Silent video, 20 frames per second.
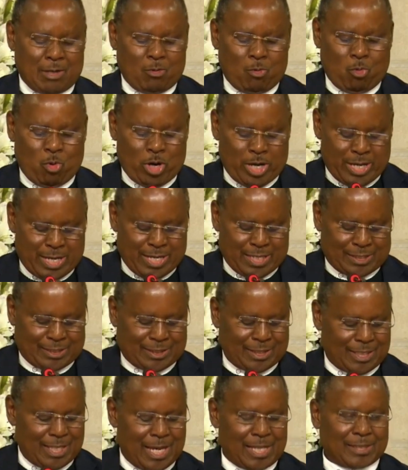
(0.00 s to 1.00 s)
the
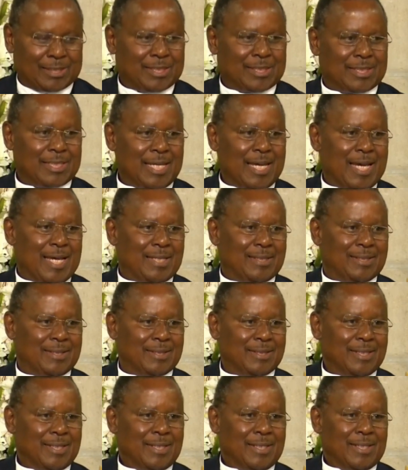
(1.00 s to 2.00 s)
word that said,
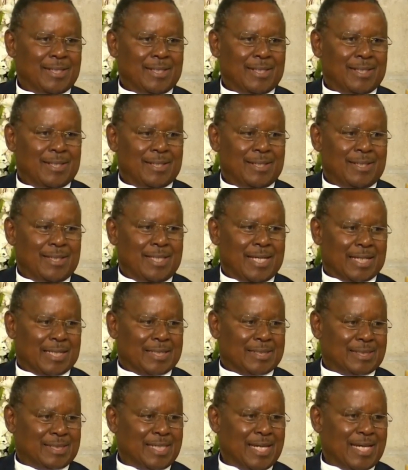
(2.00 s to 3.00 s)
the
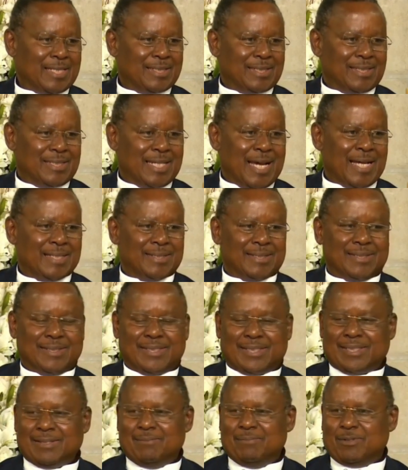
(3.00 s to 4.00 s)
church doesn't
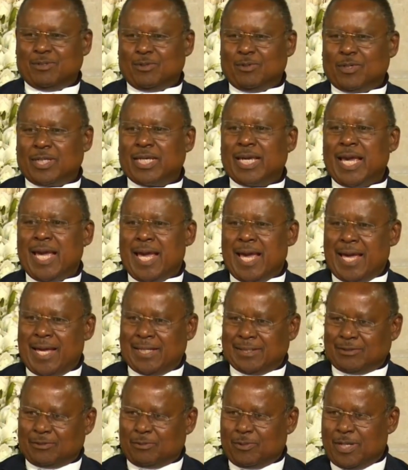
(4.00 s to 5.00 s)
seem to care
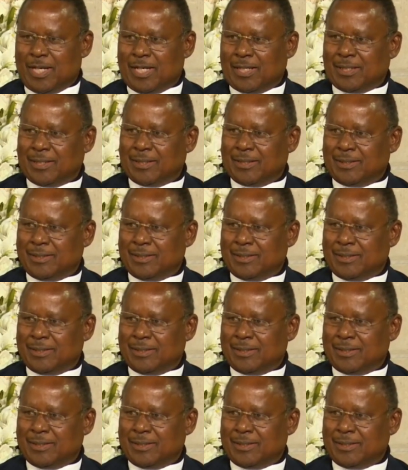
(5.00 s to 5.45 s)
as well.